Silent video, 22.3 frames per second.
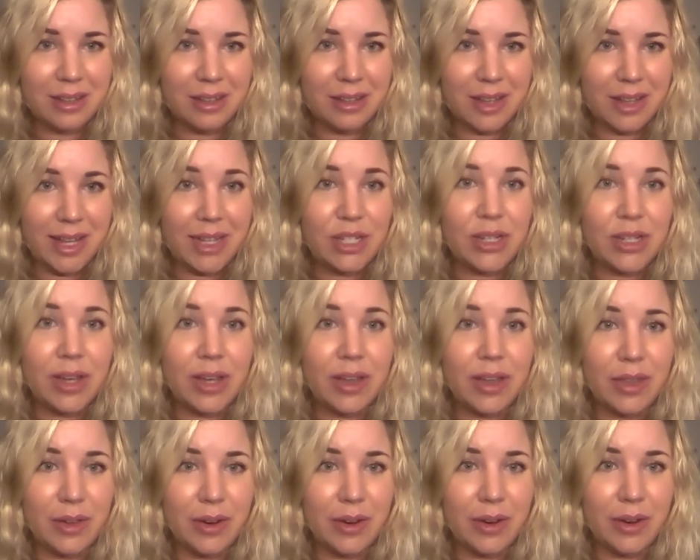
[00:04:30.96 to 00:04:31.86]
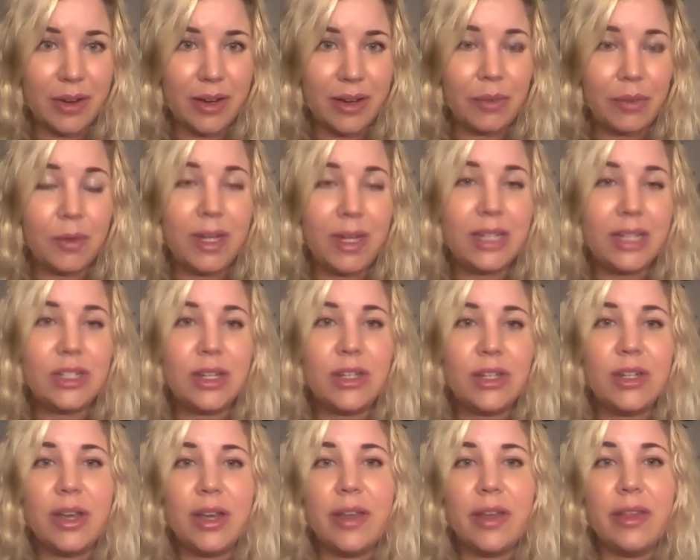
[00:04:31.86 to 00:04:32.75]
each other and reach
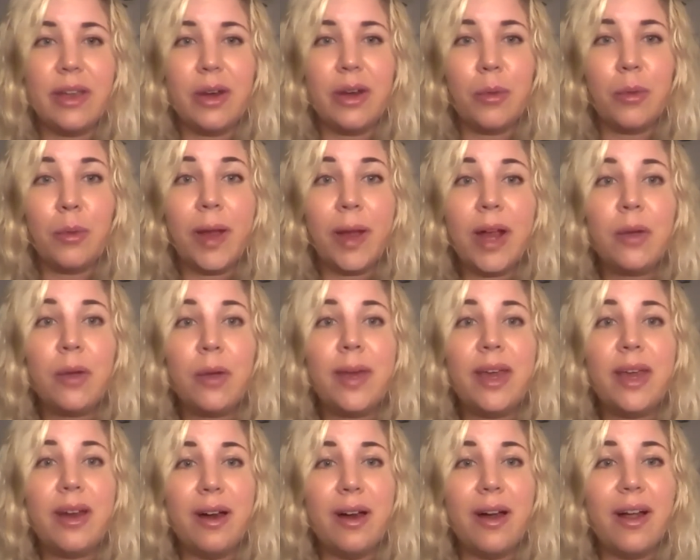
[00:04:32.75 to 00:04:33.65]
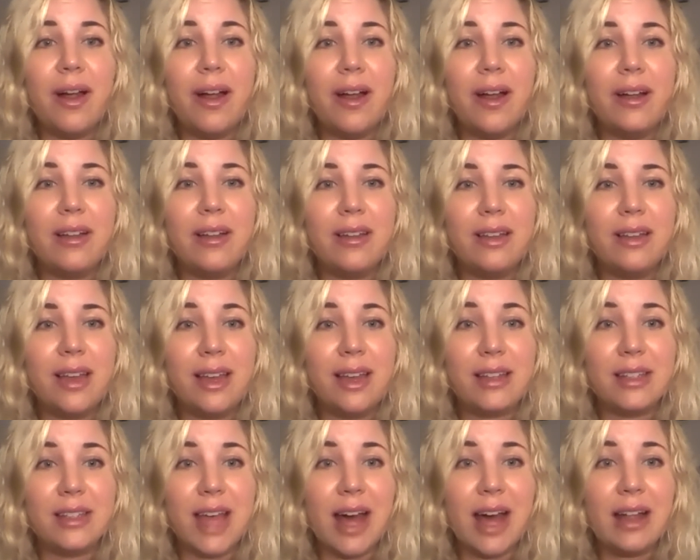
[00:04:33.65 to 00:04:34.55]
each other where we are,
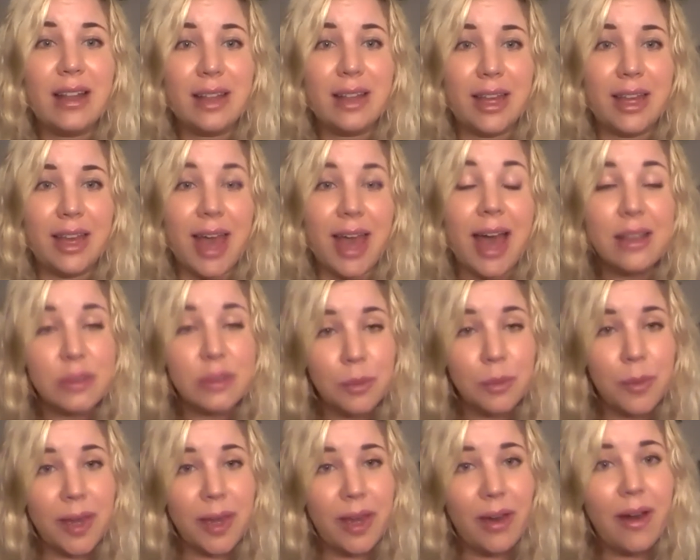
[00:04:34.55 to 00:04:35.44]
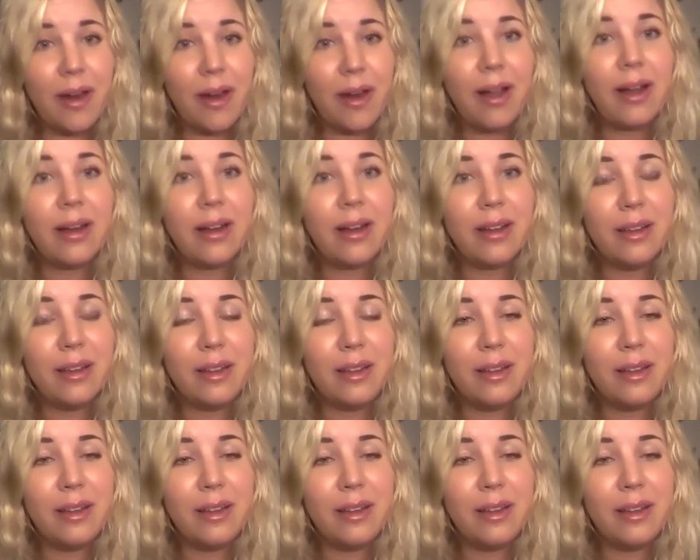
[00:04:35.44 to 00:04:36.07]
exactly as we are.